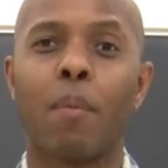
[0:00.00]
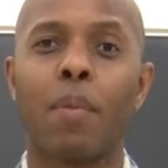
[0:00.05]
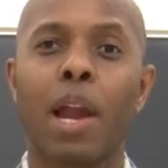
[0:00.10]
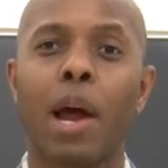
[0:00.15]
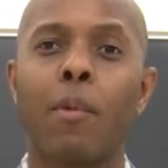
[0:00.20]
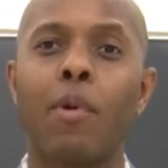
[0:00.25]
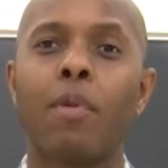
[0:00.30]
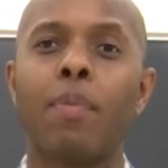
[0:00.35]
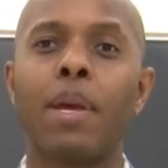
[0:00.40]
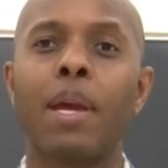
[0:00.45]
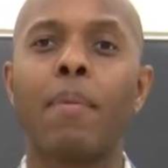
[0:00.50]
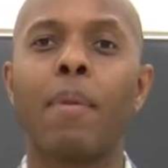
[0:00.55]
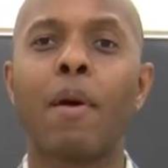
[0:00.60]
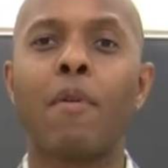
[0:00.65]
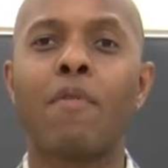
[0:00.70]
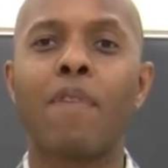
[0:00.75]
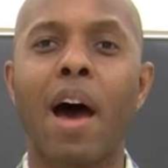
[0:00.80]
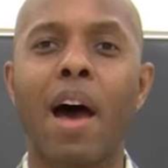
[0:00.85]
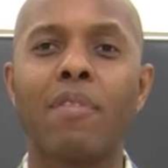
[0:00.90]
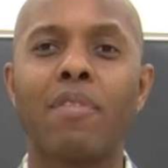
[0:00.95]
but I would be
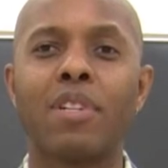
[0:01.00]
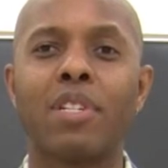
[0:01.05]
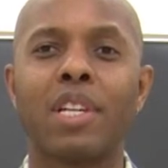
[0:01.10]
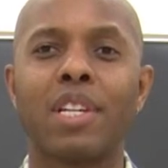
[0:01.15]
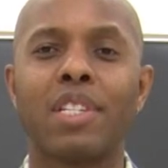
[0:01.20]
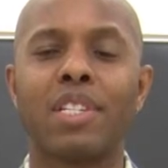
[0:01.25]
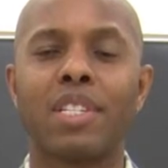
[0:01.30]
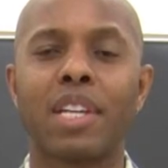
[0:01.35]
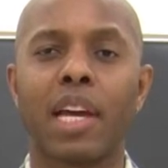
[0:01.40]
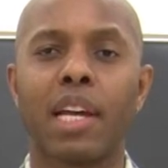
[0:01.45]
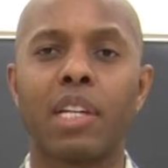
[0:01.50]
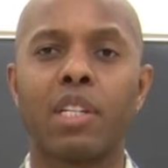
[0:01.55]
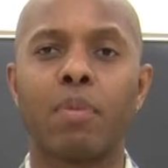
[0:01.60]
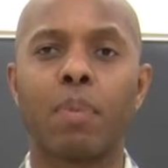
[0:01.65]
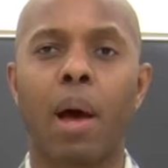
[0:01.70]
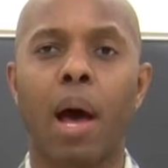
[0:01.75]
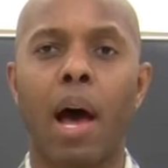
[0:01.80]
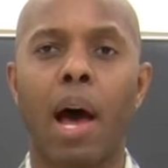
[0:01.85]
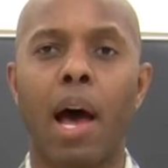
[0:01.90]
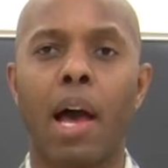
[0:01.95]
about 5 to 10 seconds
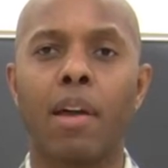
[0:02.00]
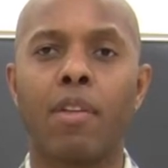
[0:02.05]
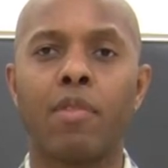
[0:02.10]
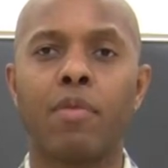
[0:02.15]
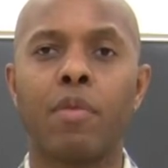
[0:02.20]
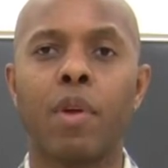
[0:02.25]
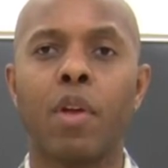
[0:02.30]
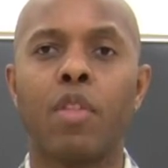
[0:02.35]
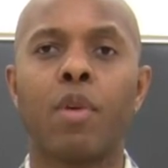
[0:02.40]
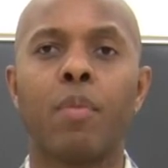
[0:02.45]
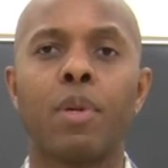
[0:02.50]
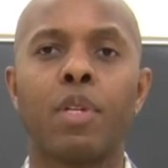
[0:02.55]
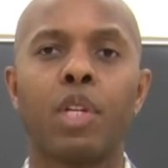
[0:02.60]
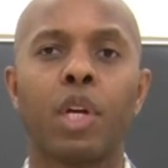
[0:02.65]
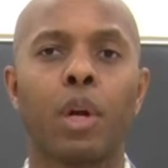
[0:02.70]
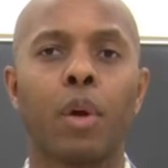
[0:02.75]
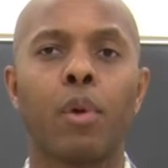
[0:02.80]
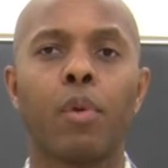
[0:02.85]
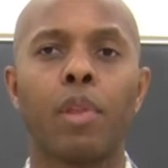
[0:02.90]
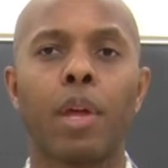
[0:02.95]
behind the
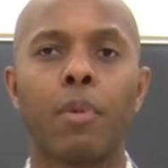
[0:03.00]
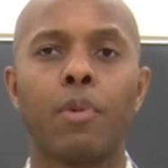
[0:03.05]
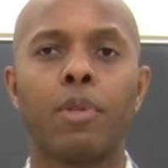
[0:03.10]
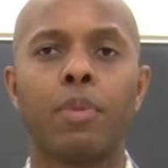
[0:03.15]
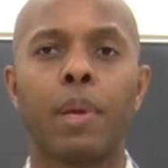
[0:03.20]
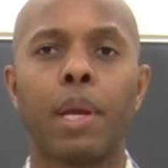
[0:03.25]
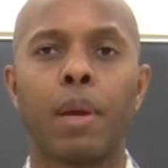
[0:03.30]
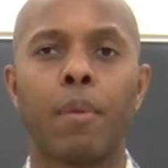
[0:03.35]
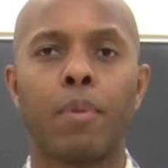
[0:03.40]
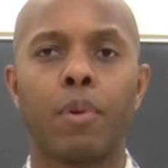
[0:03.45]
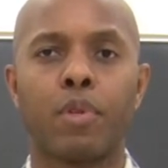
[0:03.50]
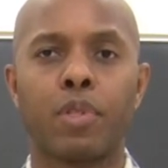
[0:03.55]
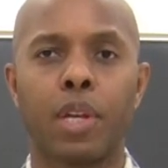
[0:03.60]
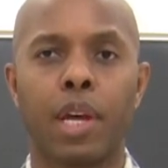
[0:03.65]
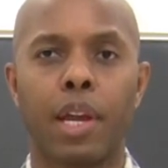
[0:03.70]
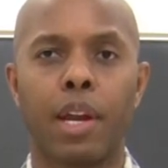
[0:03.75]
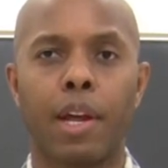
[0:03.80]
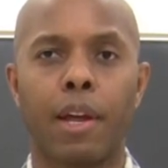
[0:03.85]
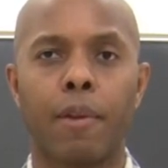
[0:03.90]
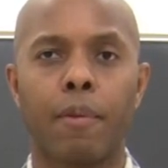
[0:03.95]
material that was being
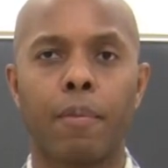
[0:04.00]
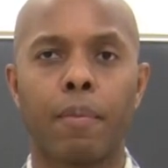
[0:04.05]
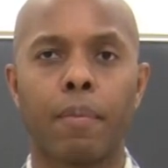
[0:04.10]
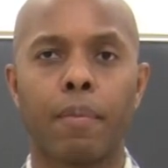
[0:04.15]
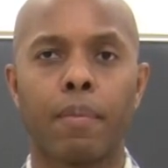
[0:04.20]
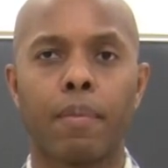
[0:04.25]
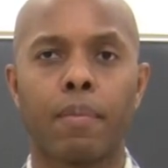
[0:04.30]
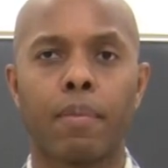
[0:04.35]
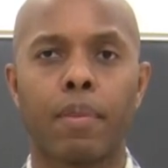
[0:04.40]
presented.